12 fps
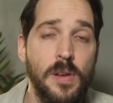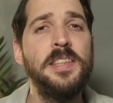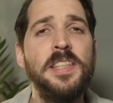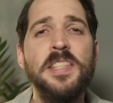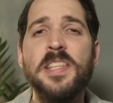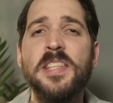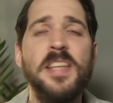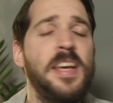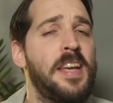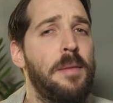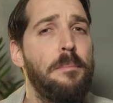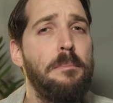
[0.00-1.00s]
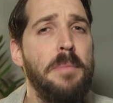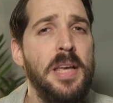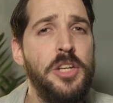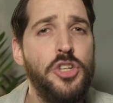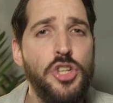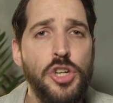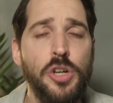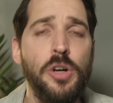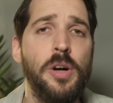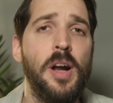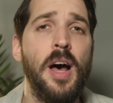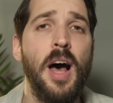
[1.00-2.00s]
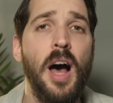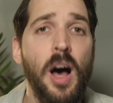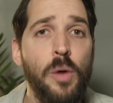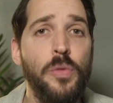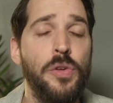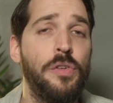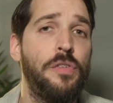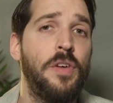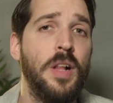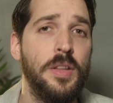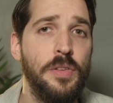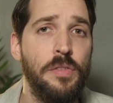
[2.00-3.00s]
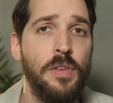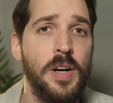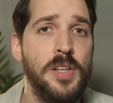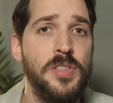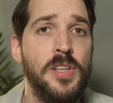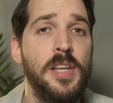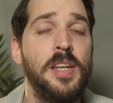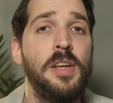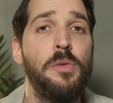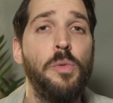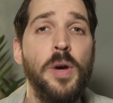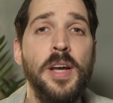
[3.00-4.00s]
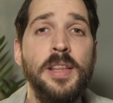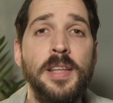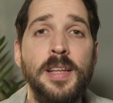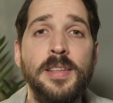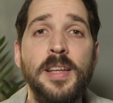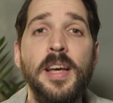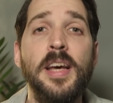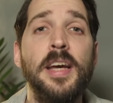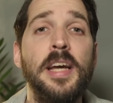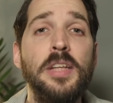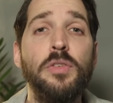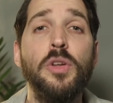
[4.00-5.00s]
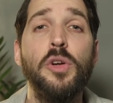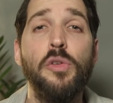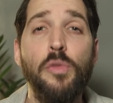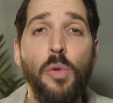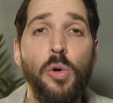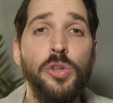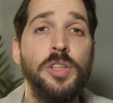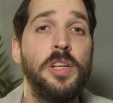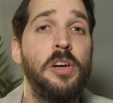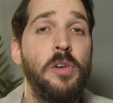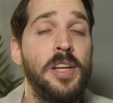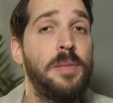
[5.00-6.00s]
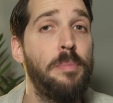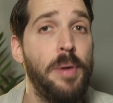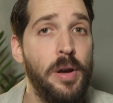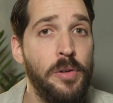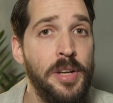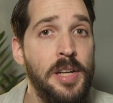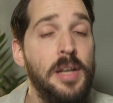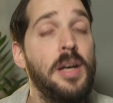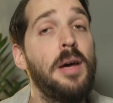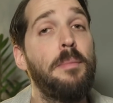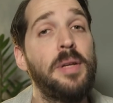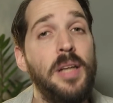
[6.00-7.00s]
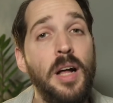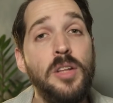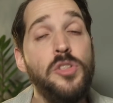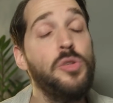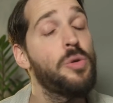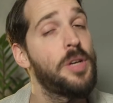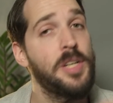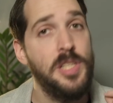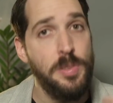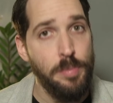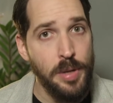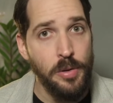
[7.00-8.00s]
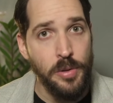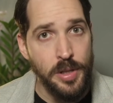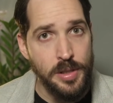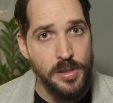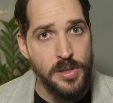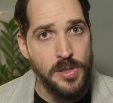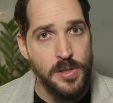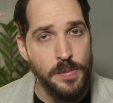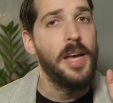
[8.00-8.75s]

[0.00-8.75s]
This is a mature audiophile device in a way that it will reward great pairing, but also experience.